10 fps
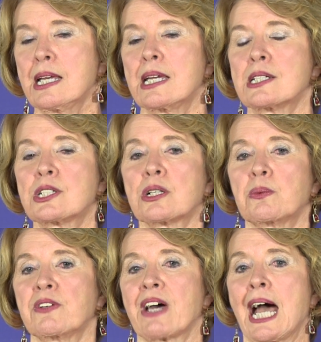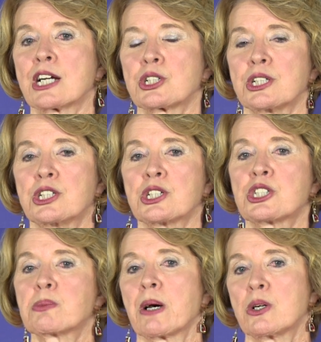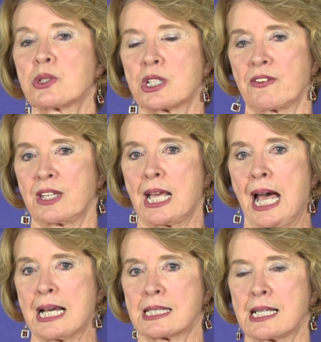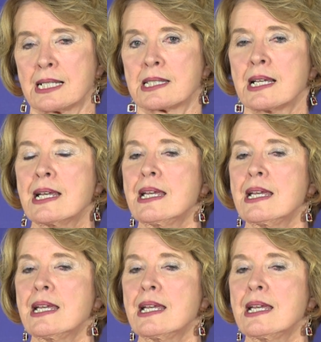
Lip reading: until we've actually disposed of the assets